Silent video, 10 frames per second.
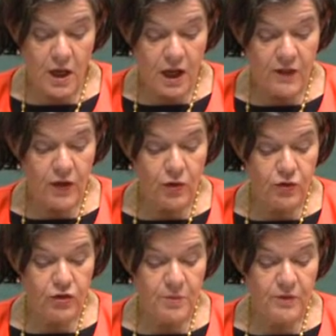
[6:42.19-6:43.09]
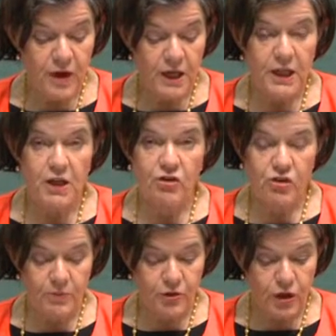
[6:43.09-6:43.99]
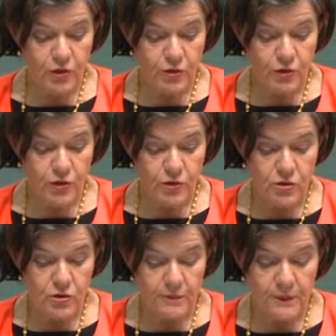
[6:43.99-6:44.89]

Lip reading: and they also provide leadership to local youth.